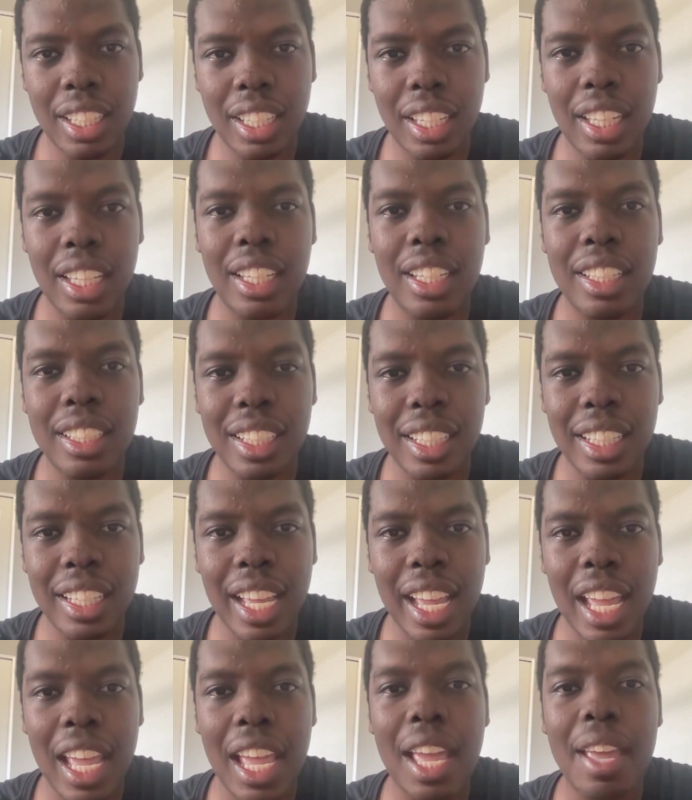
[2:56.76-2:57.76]
in the
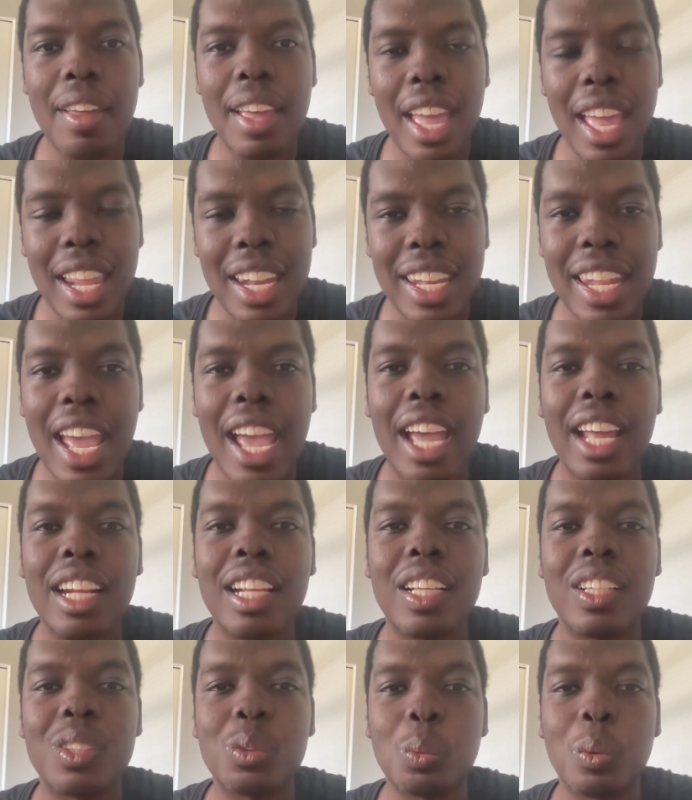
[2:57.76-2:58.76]
game, and that
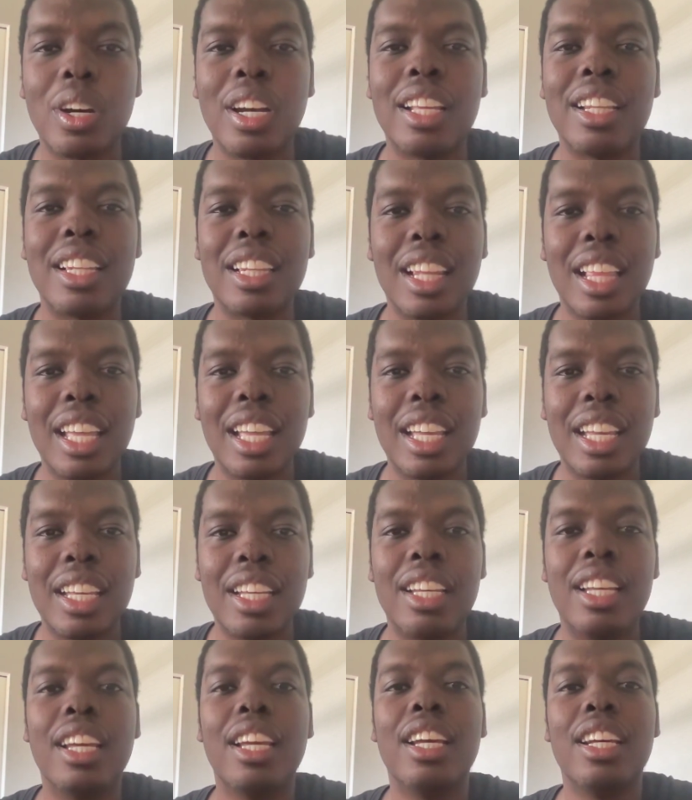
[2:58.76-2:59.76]
is what
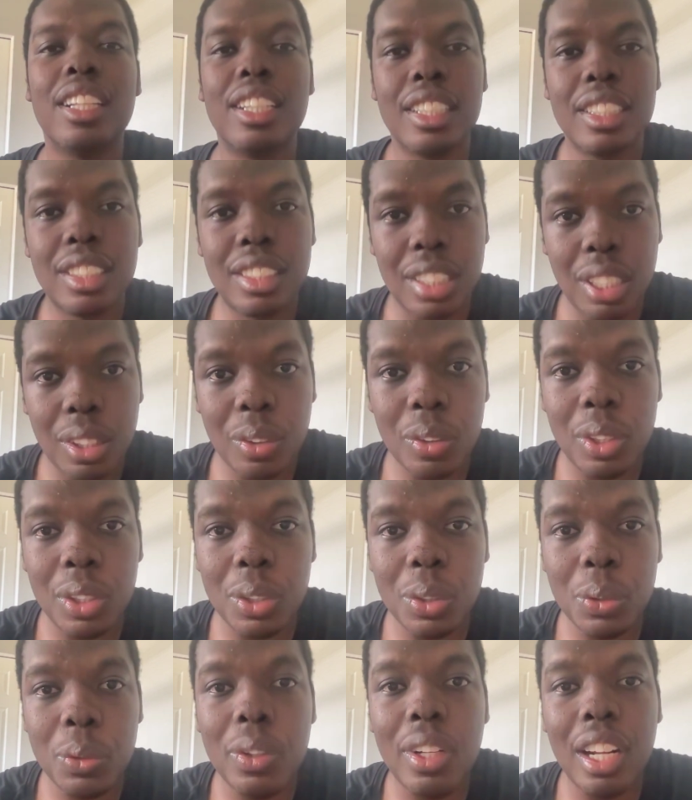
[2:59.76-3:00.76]
led to
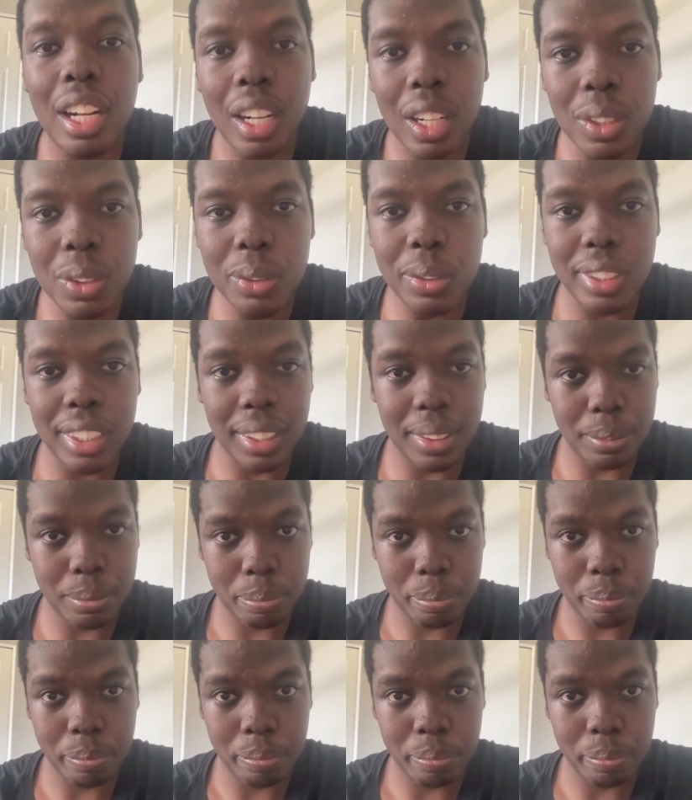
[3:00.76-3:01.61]
you losing.